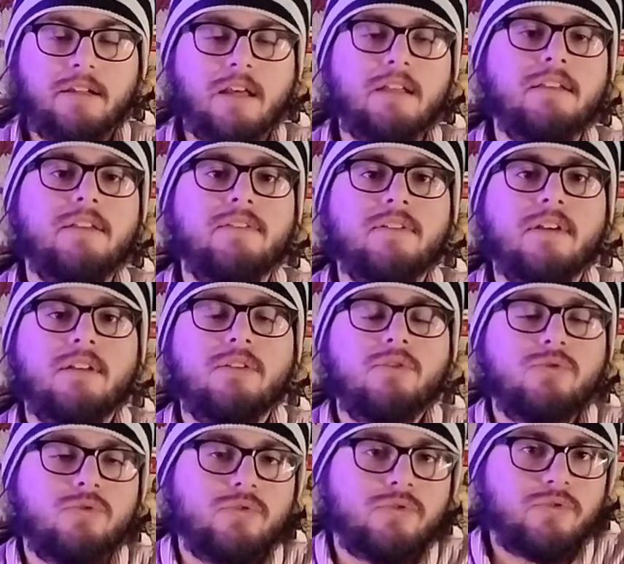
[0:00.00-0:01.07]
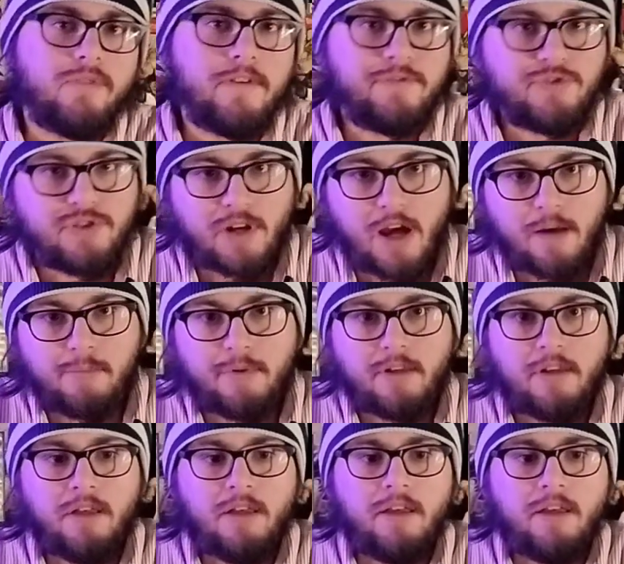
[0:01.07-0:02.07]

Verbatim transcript: I got this at a local thrift shop,